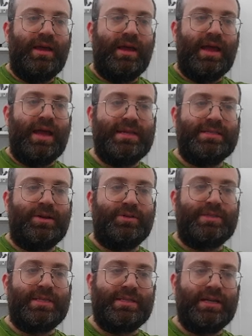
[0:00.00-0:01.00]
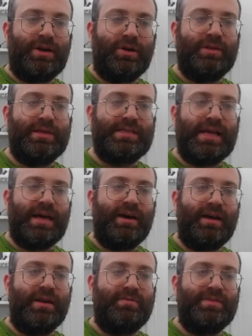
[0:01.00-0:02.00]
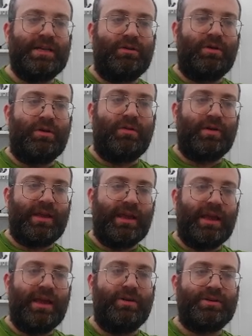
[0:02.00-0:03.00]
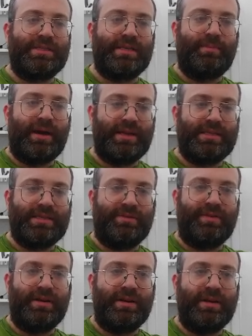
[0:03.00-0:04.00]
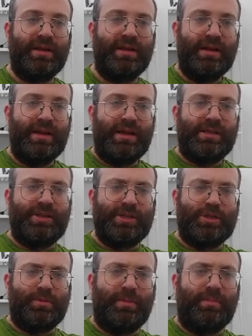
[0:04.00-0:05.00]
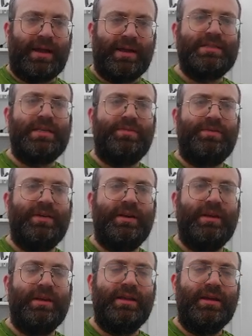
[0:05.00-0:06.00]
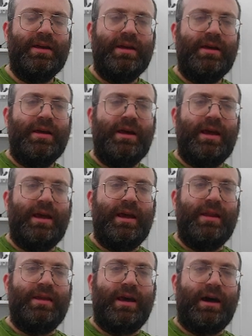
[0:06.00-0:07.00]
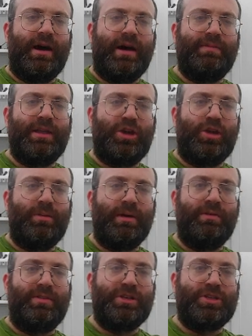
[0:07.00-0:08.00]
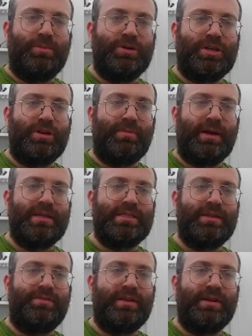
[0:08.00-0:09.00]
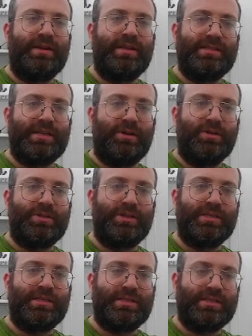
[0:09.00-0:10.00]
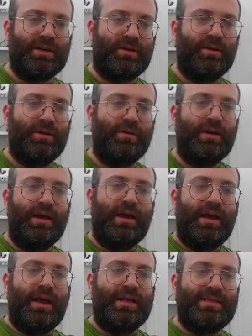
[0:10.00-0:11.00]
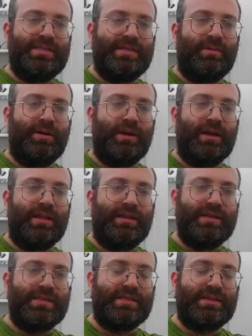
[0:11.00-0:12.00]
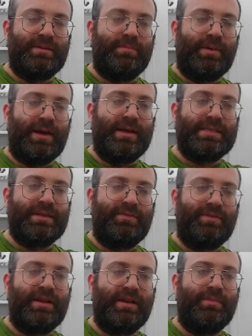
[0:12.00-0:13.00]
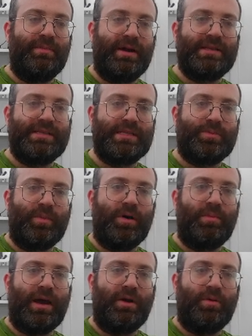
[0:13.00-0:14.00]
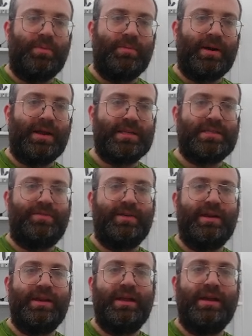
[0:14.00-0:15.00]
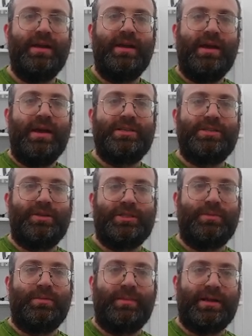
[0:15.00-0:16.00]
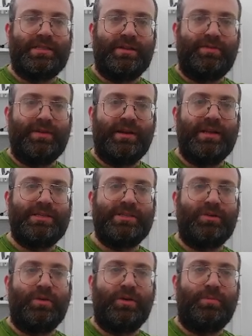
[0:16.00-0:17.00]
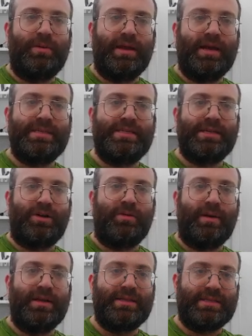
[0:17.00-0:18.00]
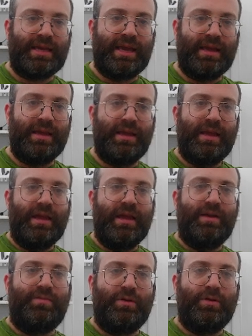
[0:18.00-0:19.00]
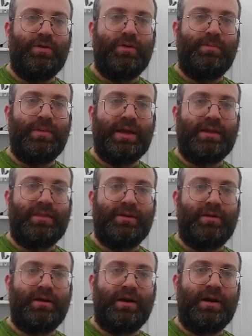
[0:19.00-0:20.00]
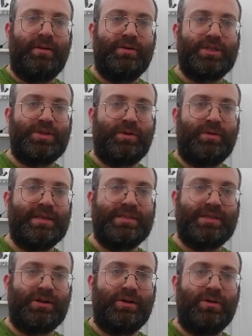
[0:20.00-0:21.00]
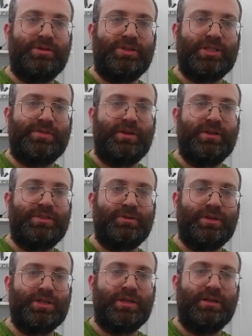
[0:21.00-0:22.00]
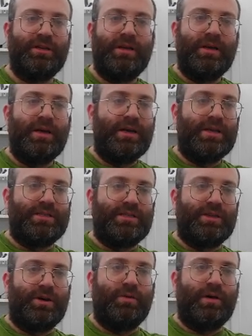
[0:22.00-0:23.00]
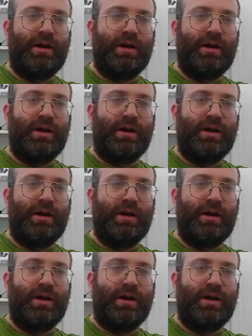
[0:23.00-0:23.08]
S goes to 0, this ln of 0 over K goes to minus infinity. So this will be minus infinity. And the cumulative distribution of minus infinity is 0, so this is 0. And similarly, this minus infinity minus a small amount would be minus infinity. So this will be minus infinity, so it'll be S0 minus K if you make the risk-free rate 0, just for intuition. So,